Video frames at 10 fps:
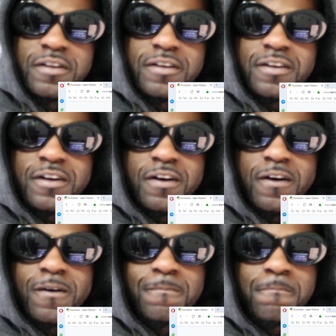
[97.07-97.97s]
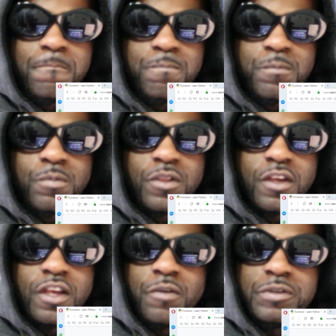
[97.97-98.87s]

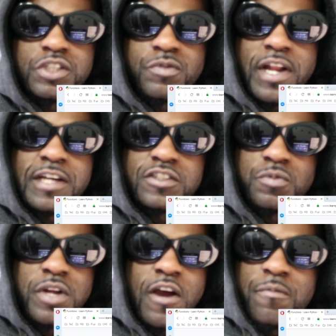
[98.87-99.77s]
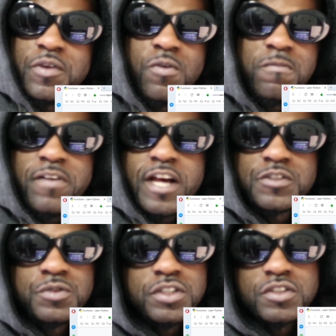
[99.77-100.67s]
And we're just relaxing, so we're not going to be going
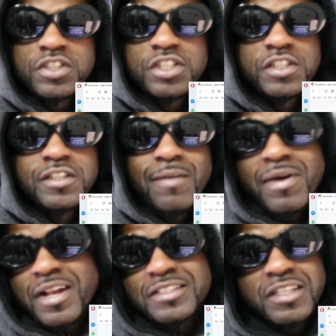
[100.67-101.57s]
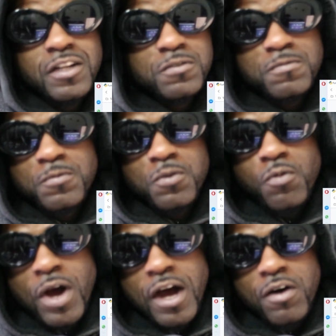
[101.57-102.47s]
fast. We're just chilling. I might not say nothing for a
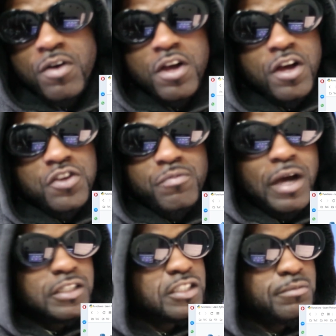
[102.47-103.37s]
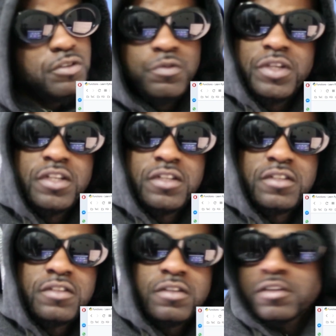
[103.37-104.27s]
while. You might just see me
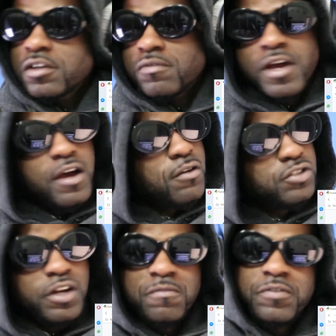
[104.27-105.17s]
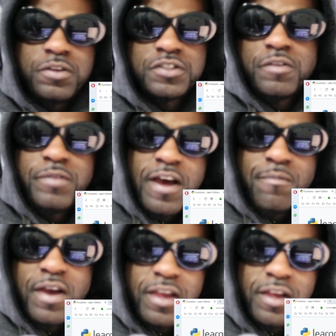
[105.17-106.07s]
reading, looking around, trying to figure something out in
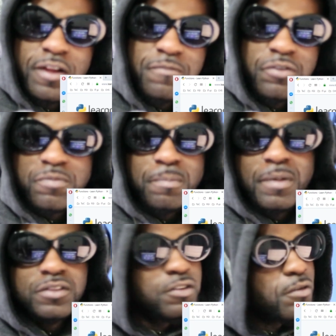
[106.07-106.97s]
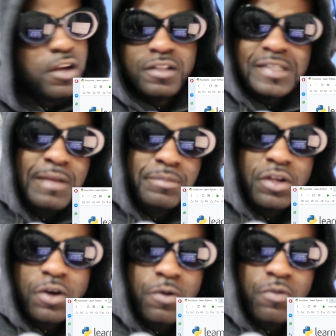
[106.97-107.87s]
my head, figure if I'm about to type in the
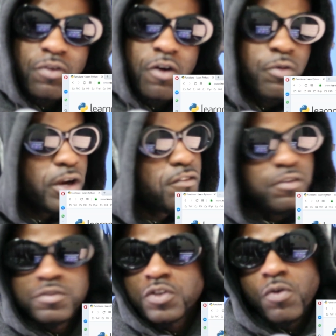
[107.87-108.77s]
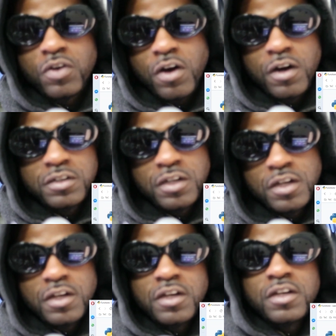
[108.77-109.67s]
code wrong, whatever is going on.
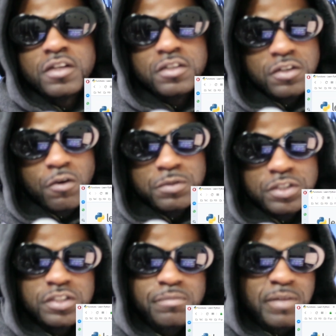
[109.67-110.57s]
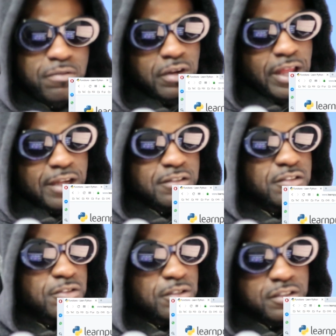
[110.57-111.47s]
We're just sitting back relaxing,
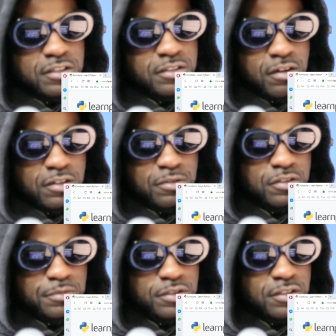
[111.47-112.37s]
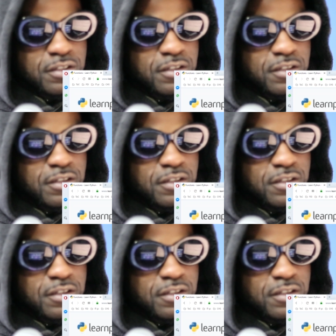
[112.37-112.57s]
so let's get started on this music.